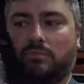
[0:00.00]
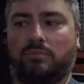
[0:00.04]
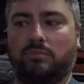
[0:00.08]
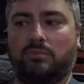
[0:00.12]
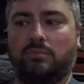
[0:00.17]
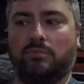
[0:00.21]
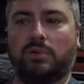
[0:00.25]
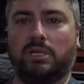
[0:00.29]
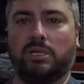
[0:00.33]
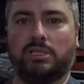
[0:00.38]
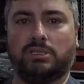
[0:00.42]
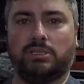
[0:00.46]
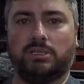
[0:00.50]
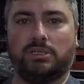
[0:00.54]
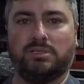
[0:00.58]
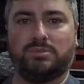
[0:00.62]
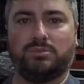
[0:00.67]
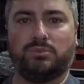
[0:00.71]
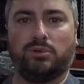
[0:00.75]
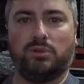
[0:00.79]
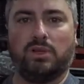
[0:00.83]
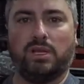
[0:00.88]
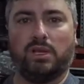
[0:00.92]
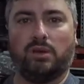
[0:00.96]
where it turns
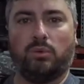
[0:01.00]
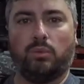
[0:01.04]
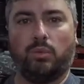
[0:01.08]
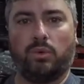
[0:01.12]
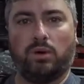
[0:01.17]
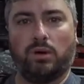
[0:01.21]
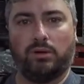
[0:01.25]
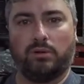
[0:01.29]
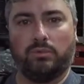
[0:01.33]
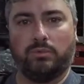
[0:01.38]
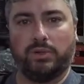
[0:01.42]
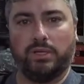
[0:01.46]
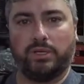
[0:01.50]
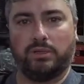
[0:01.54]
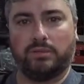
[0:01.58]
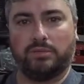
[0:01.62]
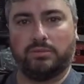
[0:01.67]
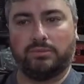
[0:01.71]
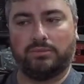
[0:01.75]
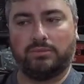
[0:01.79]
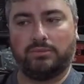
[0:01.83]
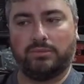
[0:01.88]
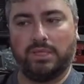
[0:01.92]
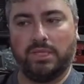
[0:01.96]
more like a water wheel
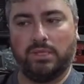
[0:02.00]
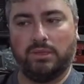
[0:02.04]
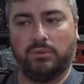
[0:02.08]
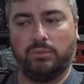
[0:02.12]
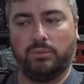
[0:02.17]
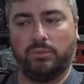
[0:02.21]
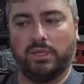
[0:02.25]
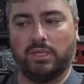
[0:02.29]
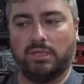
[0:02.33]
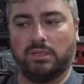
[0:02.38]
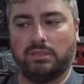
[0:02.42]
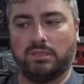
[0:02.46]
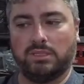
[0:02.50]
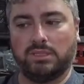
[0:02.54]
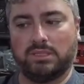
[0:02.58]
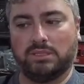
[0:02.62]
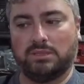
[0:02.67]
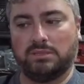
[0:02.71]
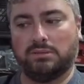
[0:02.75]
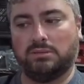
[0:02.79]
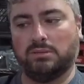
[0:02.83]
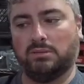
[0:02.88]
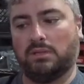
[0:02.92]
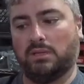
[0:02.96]
in the wind.
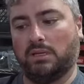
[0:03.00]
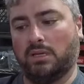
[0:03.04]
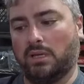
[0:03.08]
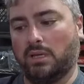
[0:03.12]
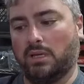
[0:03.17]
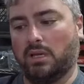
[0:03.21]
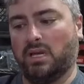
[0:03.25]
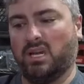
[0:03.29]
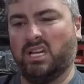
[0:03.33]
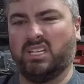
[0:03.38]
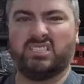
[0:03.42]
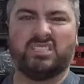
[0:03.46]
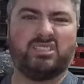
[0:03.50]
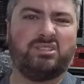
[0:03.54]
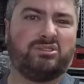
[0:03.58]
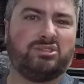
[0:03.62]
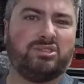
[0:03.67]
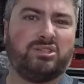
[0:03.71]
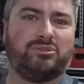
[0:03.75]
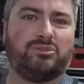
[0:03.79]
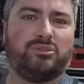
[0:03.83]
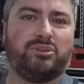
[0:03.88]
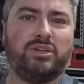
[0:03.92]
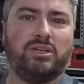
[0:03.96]
It's a little
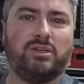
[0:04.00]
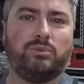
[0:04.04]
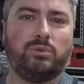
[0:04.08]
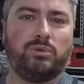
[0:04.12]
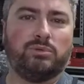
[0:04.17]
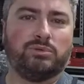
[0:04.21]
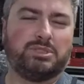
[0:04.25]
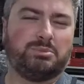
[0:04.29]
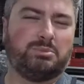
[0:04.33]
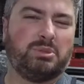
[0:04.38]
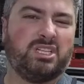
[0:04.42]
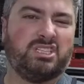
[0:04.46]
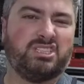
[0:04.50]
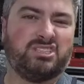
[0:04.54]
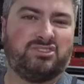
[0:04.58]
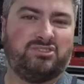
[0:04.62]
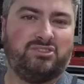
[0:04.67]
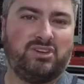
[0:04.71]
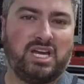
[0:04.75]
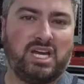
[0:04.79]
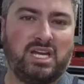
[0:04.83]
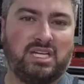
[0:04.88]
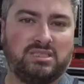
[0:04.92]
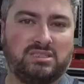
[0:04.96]
different. It won't spin as
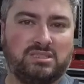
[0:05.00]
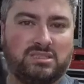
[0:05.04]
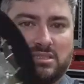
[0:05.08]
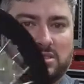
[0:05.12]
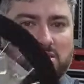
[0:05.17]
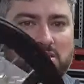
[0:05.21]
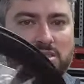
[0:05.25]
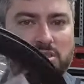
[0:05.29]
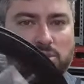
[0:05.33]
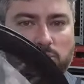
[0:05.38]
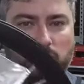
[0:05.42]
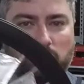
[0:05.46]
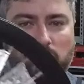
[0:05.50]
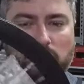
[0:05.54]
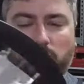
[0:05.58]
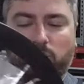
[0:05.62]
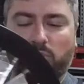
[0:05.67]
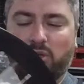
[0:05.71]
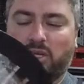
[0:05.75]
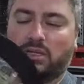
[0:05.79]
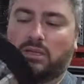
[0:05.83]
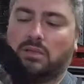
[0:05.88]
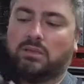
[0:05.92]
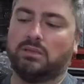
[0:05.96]
fast as this one
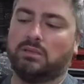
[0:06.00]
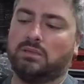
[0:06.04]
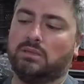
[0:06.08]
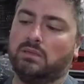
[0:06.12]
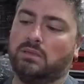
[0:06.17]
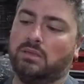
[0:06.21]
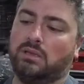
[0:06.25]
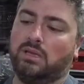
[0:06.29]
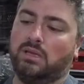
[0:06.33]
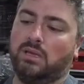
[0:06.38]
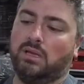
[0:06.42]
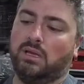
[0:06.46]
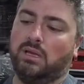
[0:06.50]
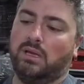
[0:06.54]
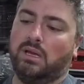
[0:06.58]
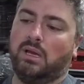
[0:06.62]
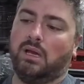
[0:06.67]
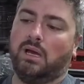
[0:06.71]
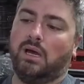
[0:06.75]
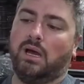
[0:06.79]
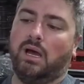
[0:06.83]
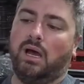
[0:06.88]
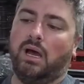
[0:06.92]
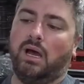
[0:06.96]
will.
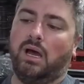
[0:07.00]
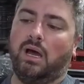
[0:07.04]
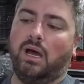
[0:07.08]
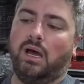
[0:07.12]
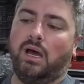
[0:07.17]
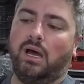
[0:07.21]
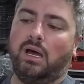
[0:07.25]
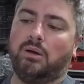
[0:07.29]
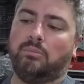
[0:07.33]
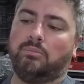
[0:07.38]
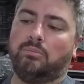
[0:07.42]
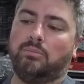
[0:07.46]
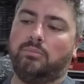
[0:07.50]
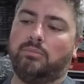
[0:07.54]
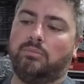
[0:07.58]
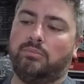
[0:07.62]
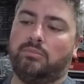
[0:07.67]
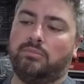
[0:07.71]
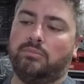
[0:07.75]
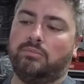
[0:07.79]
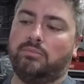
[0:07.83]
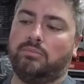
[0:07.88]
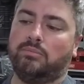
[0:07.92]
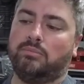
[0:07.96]
Um,
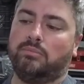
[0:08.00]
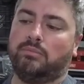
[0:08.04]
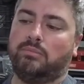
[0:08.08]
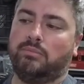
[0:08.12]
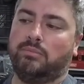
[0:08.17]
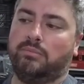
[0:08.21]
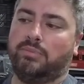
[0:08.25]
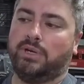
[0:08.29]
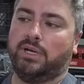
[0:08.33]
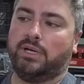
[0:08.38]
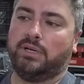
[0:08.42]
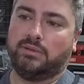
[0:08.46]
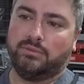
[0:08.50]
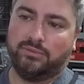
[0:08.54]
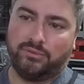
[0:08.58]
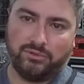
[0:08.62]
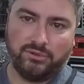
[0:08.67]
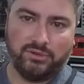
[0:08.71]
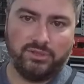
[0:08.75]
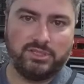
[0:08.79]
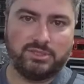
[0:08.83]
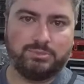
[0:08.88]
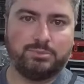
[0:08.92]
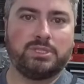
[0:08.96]
but
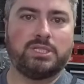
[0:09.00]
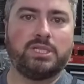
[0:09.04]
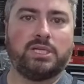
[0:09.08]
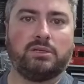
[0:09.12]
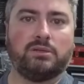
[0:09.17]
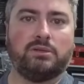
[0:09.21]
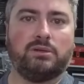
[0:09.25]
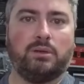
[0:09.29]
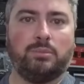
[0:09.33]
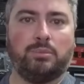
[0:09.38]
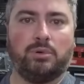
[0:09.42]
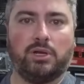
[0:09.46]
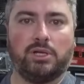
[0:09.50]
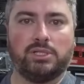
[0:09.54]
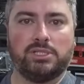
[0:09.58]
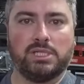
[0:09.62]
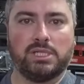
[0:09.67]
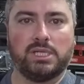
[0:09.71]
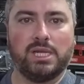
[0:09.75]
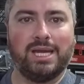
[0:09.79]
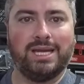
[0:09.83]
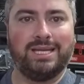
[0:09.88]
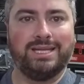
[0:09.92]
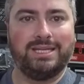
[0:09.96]
for this particular art
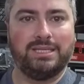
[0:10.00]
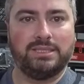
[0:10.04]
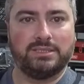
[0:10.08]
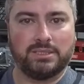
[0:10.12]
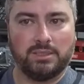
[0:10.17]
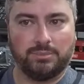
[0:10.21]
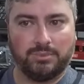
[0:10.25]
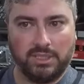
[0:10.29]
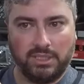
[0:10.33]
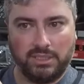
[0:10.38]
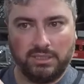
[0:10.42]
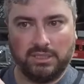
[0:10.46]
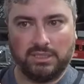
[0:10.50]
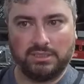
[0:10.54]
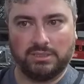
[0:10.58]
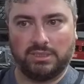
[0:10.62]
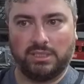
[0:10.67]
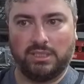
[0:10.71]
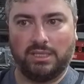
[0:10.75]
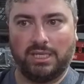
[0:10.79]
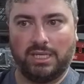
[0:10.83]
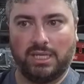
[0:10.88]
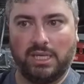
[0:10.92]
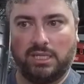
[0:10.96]
project, I need something that's
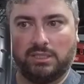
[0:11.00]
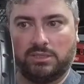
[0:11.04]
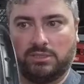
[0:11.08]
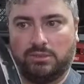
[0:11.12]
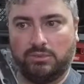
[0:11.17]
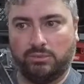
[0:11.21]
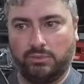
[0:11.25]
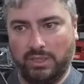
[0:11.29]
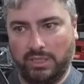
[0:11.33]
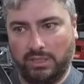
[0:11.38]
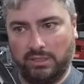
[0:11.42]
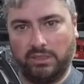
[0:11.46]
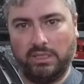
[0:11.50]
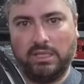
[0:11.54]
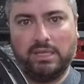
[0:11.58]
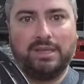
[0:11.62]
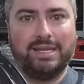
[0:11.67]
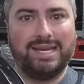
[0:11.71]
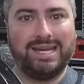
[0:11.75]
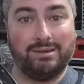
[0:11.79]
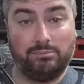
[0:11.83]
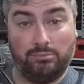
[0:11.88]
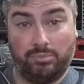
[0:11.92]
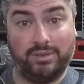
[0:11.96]
going to catch the wind in
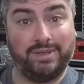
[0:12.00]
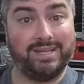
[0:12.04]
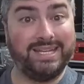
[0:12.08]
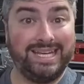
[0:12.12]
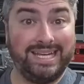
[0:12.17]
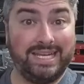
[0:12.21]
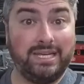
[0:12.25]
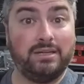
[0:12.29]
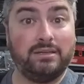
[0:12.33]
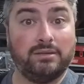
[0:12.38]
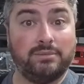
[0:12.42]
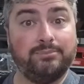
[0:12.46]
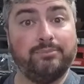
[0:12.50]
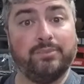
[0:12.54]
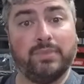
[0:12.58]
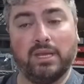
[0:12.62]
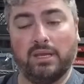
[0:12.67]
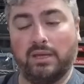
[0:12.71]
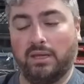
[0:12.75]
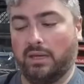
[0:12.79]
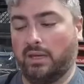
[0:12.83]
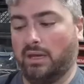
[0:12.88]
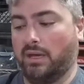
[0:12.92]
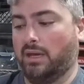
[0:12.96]
that plane,
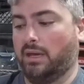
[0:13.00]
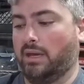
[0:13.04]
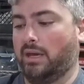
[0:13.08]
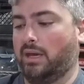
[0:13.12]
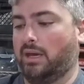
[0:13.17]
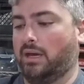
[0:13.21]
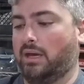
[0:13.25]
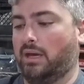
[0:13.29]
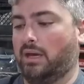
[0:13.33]
uh,